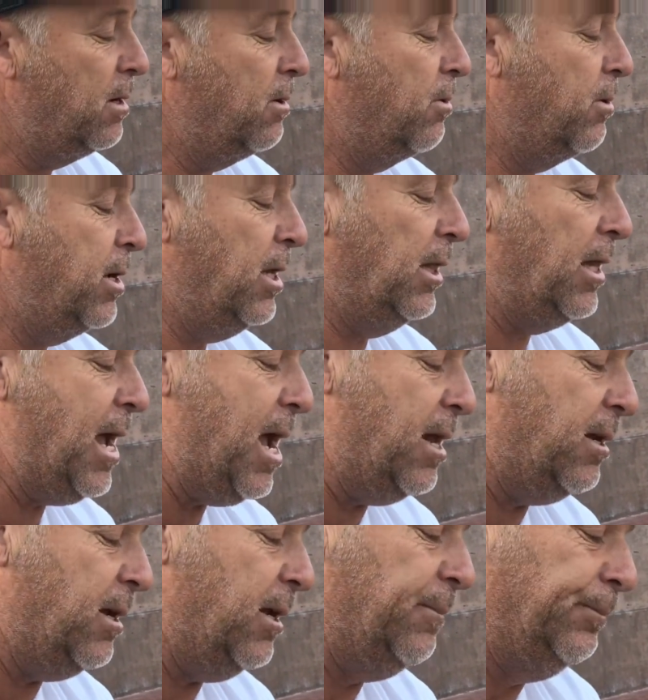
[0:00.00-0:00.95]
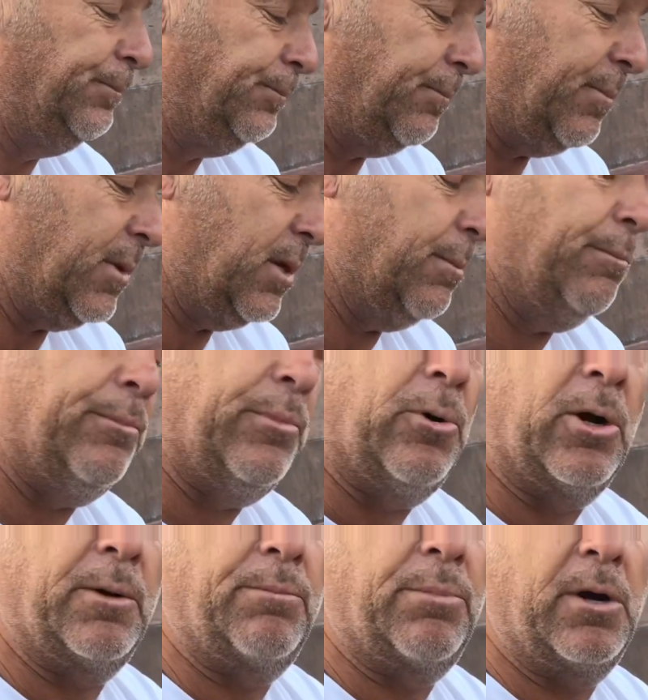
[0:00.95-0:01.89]
where he landed,
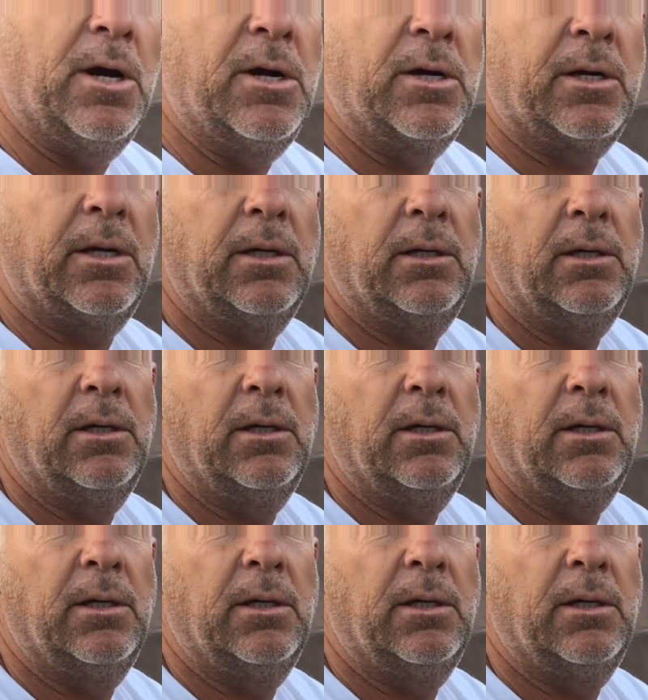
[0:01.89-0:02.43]
board broke,